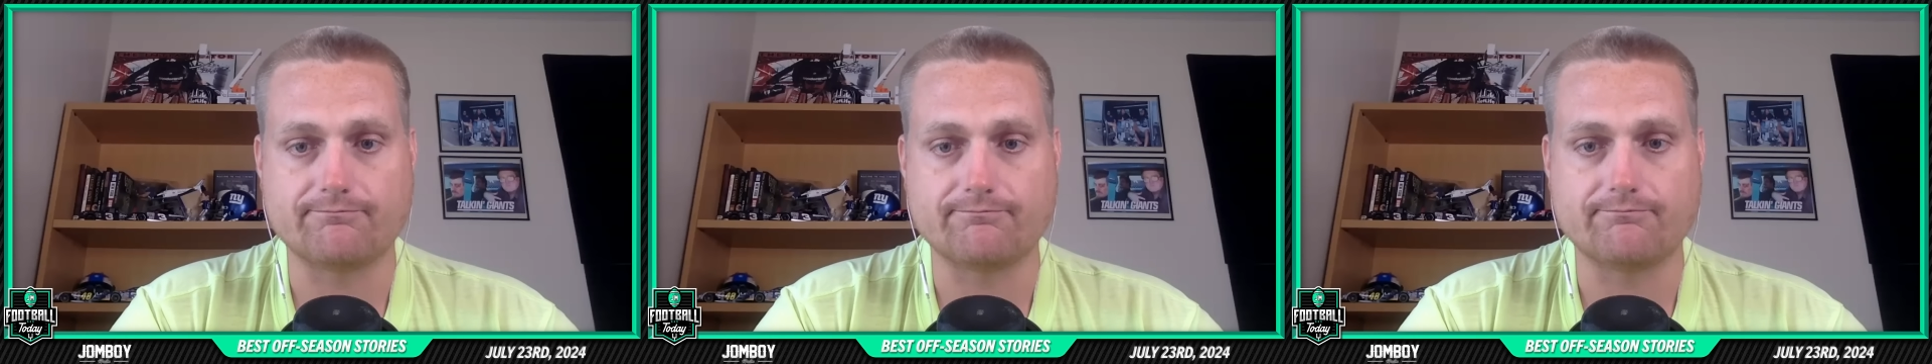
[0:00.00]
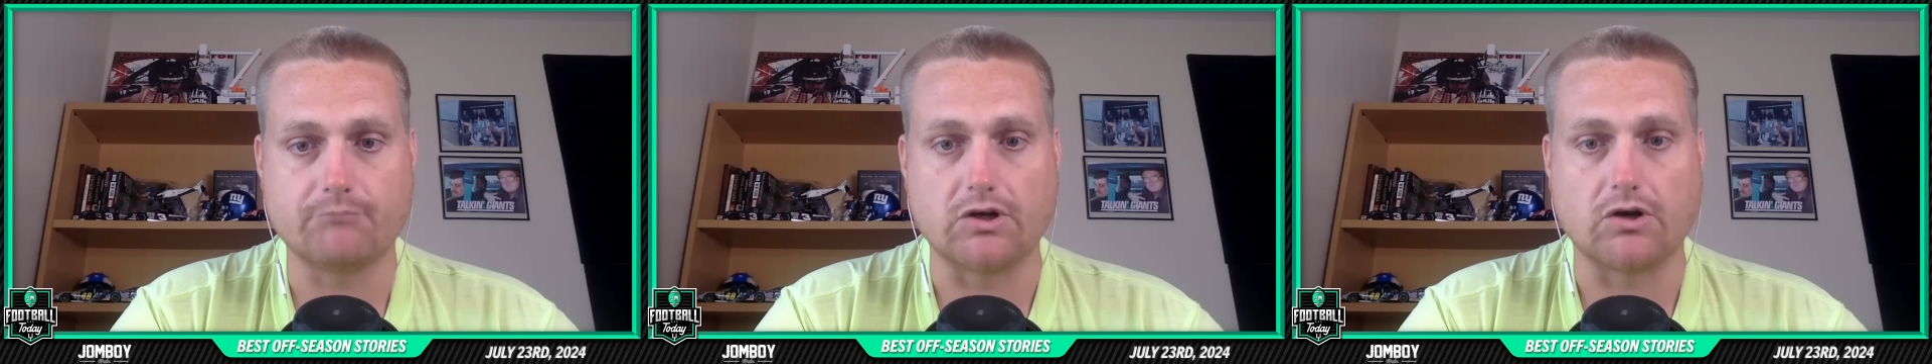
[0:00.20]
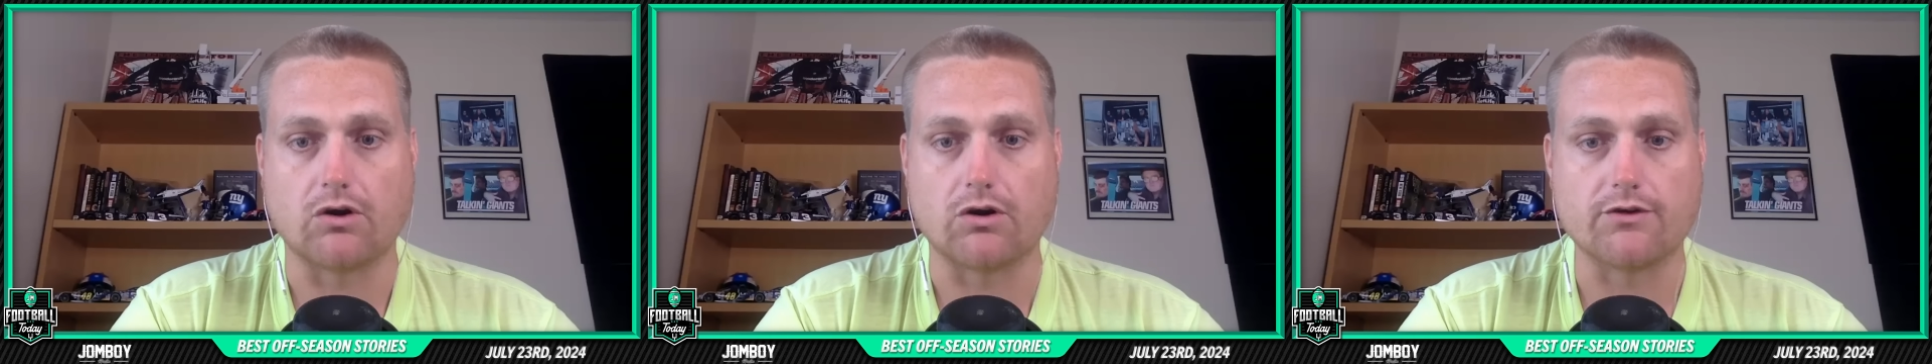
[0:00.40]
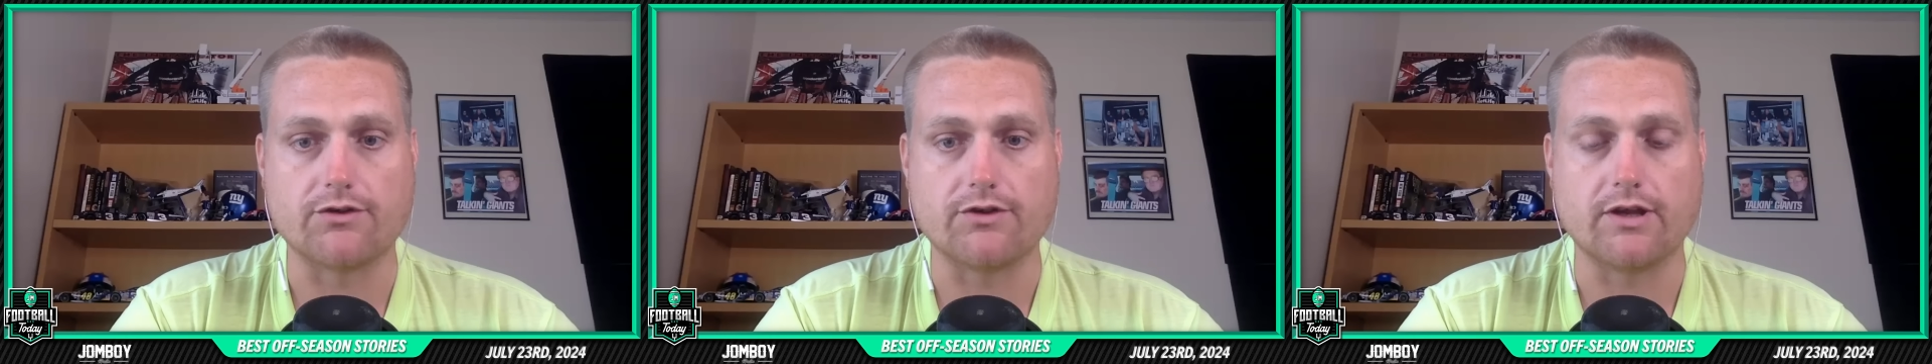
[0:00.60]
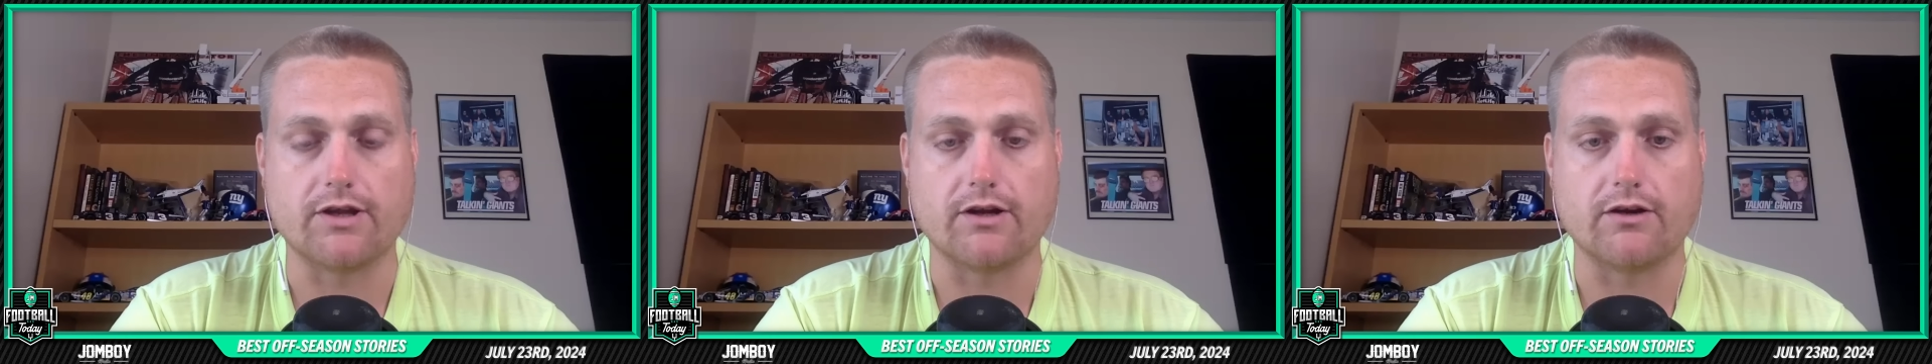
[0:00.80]
McCarthy
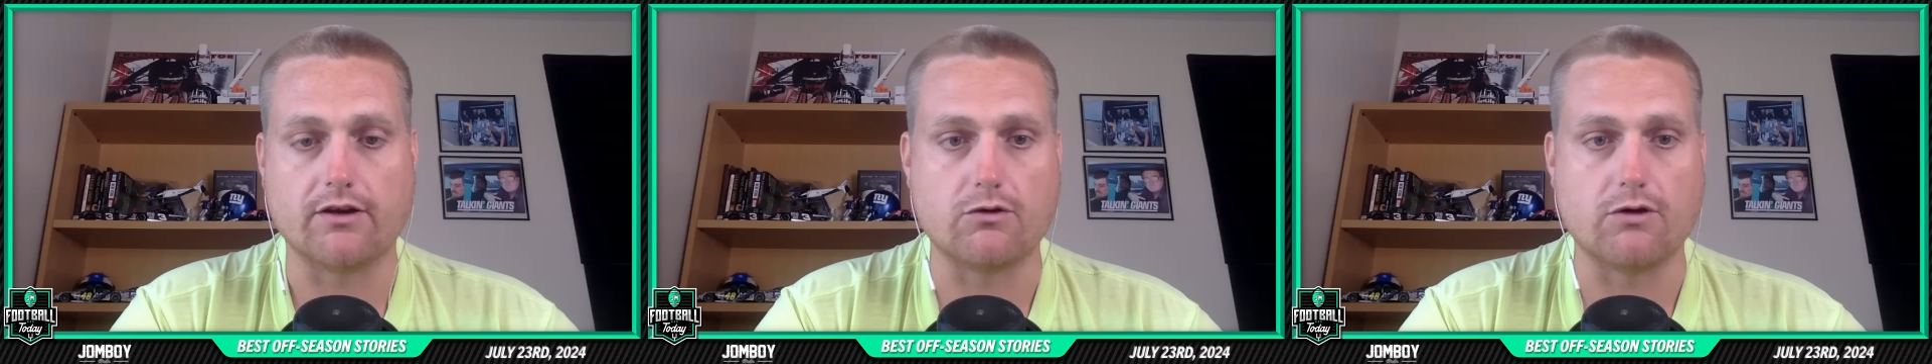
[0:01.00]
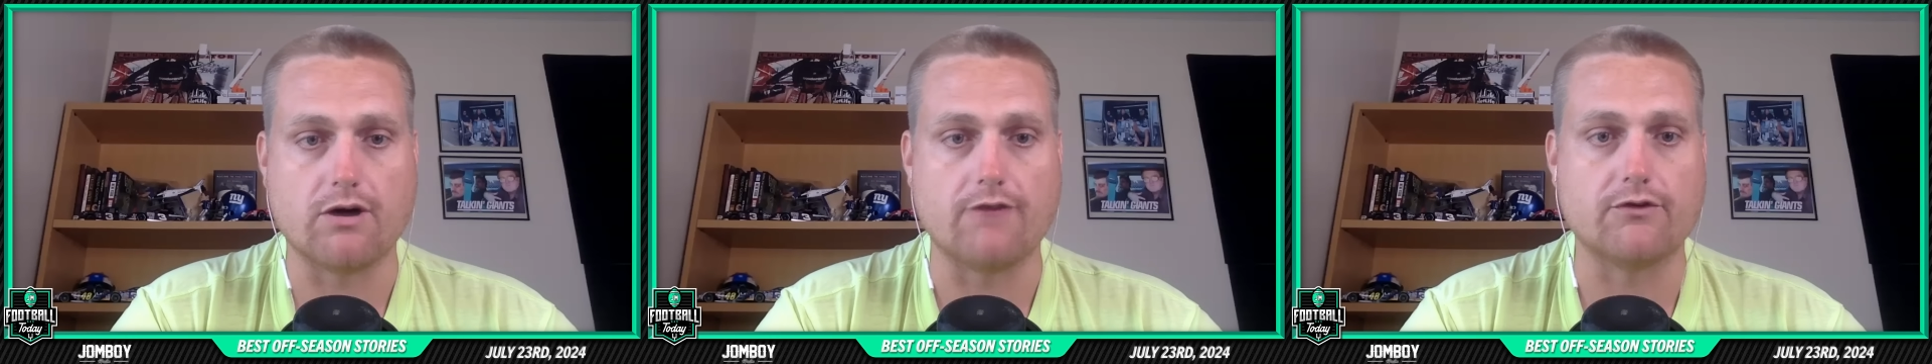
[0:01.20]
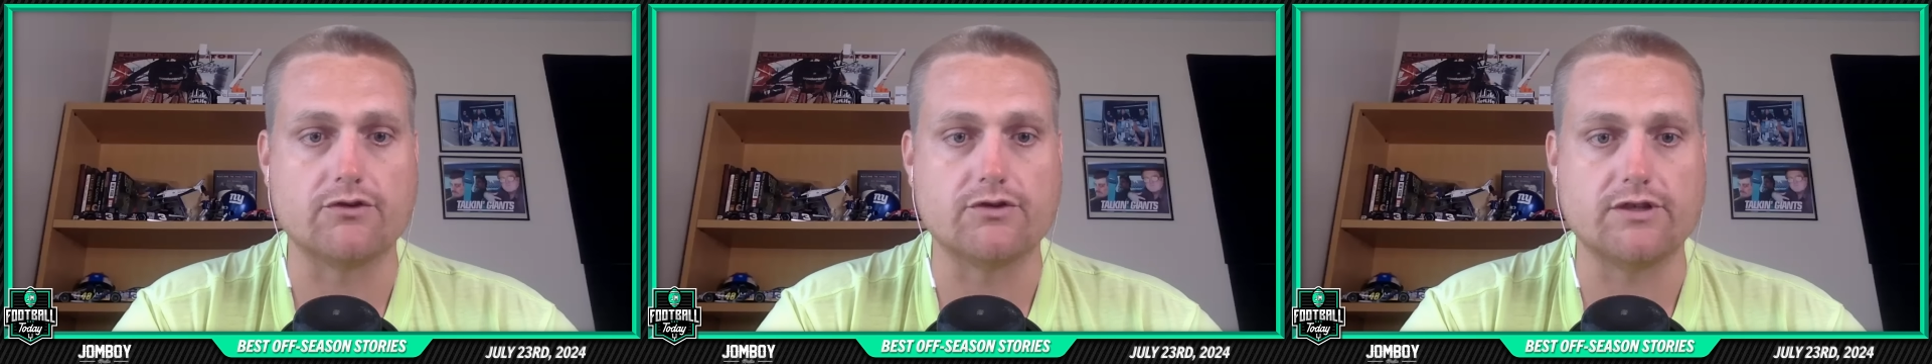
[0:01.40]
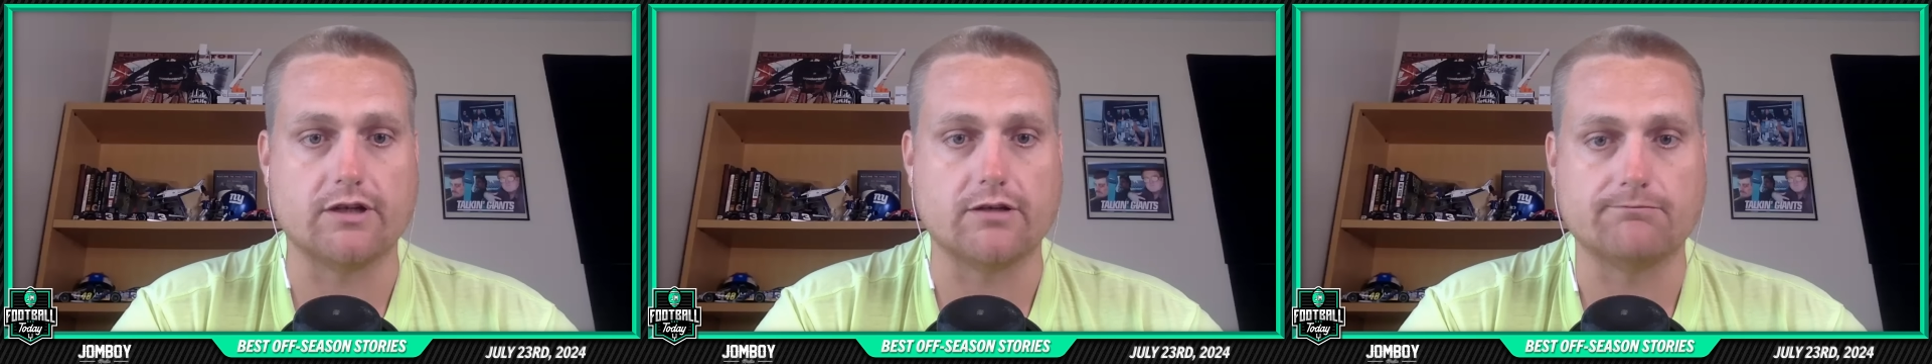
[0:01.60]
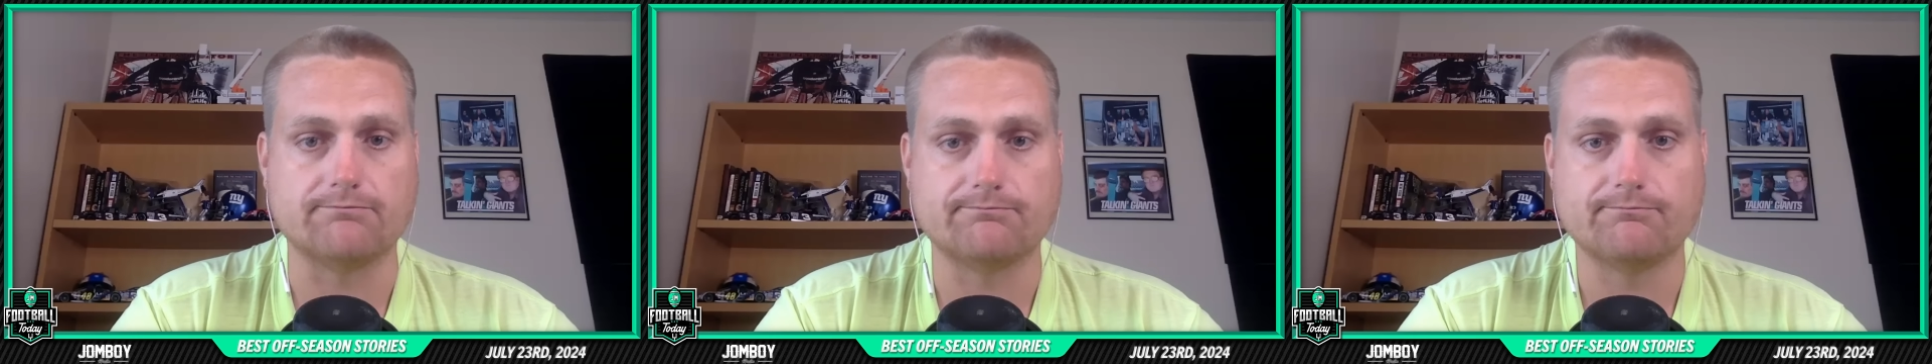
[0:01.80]
or er, whoever you know